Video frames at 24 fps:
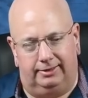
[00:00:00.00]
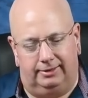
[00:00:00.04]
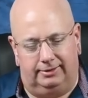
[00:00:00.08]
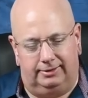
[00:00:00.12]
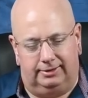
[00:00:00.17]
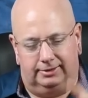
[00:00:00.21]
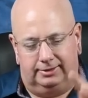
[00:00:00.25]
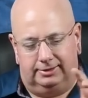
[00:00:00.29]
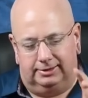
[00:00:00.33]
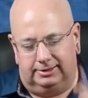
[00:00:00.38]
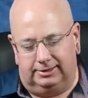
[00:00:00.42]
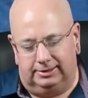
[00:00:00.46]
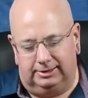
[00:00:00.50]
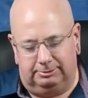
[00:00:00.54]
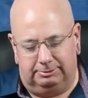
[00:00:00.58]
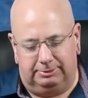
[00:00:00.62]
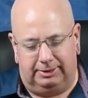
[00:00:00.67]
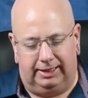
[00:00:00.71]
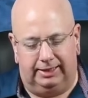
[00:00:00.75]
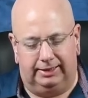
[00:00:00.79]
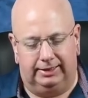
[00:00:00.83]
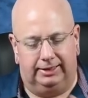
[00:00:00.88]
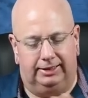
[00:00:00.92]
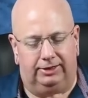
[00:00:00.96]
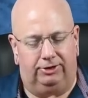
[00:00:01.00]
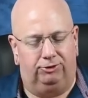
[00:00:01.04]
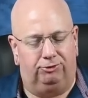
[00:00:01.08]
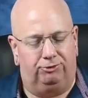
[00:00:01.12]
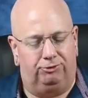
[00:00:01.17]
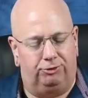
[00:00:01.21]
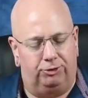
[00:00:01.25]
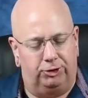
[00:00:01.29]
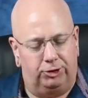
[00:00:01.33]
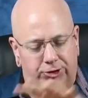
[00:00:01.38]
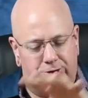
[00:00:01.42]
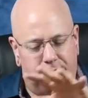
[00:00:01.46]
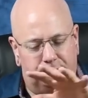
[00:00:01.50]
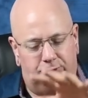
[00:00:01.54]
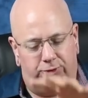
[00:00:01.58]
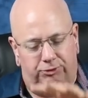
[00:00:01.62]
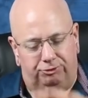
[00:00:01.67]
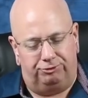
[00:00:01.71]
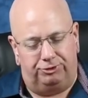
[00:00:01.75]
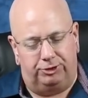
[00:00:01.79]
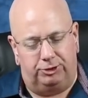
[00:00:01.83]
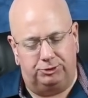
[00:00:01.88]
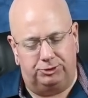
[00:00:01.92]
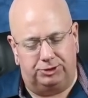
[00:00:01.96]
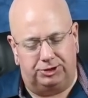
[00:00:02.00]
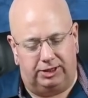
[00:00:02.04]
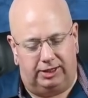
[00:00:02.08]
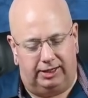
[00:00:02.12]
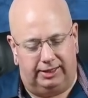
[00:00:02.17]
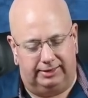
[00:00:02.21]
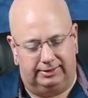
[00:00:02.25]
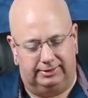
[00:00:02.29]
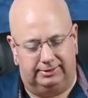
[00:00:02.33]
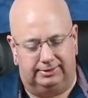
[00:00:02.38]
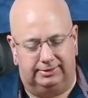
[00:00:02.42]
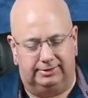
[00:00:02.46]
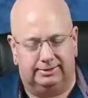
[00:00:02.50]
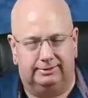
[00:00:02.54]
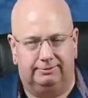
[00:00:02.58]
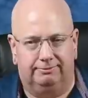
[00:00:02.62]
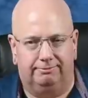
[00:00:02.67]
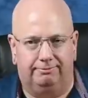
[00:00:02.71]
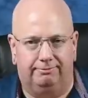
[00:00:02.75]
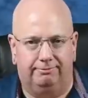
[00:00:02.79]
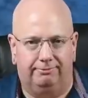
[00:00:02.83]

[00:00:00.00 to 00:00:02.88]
not that this is a magnet, is virtual photons,